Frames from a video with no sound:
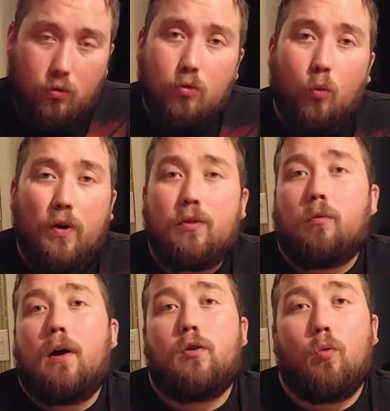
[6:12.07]
the width
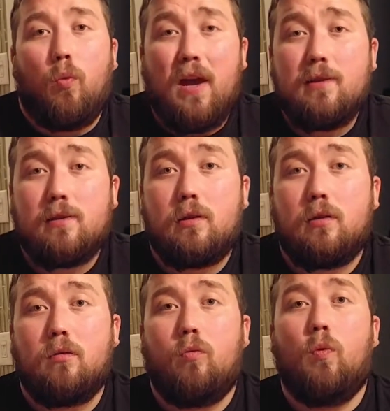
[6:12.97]
around your waist
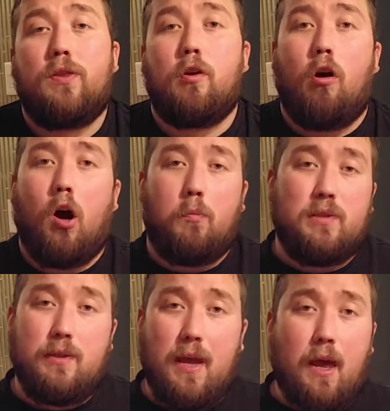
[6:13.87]
with your
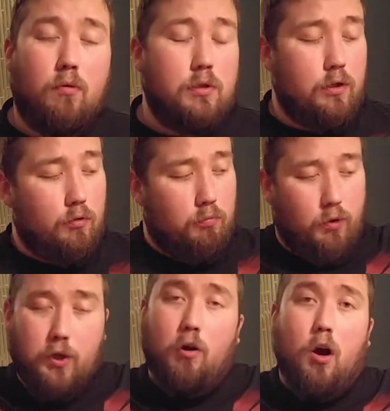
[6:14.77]
arms down, so you
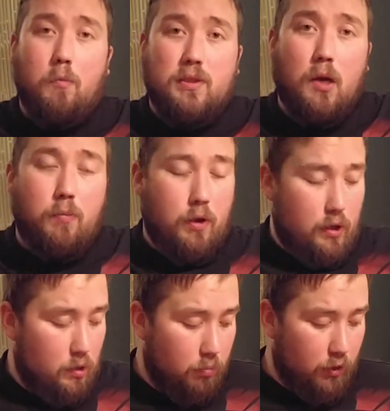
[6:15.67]
bring your arms up and
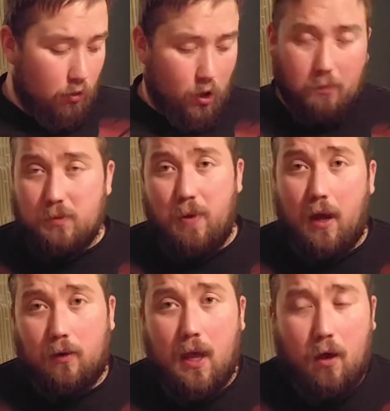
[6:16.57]
then you bring your arms
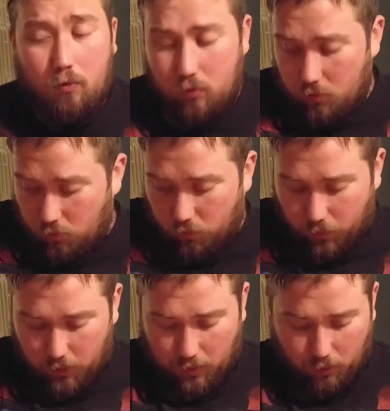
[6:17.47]
back down,
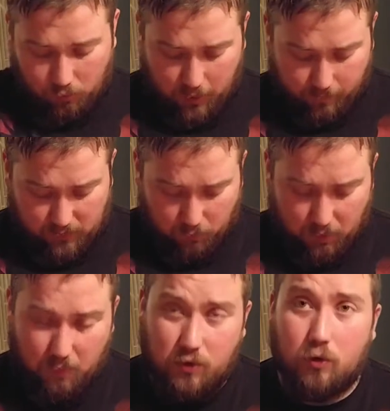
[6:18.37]
and you have somebody
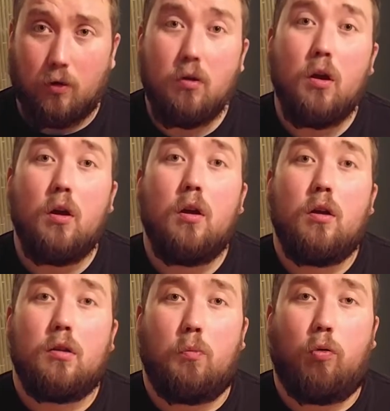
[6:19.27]
measure
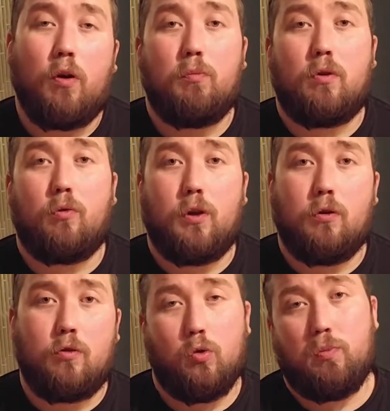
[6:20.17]
the point between
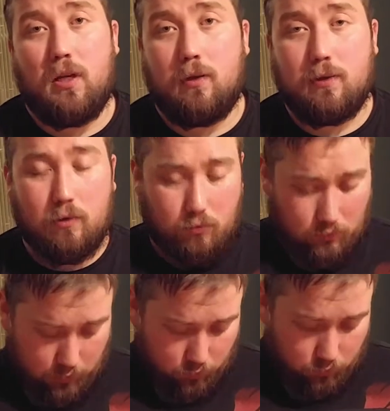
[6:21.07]
your two peaks,
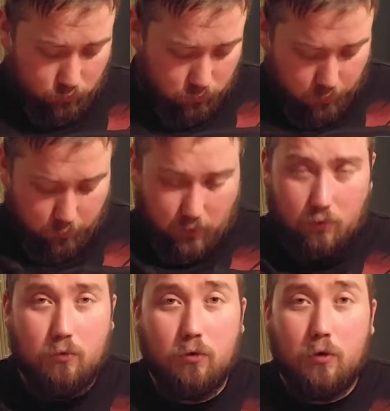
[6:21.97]
so
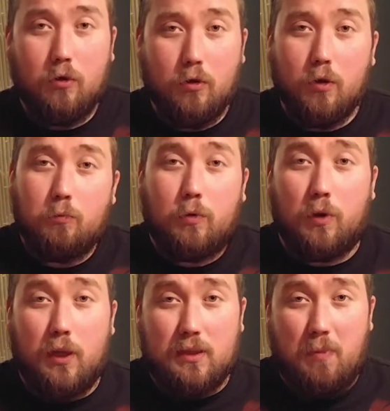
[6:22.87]

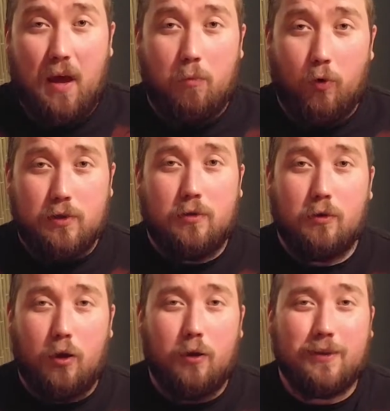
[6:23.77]
between these bad boys.
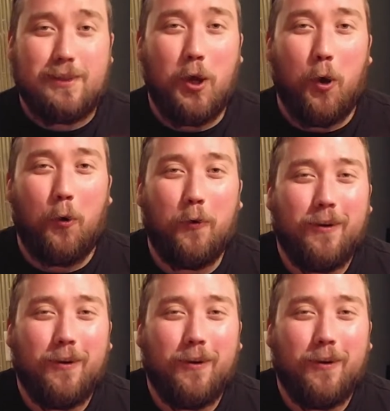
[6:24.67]
So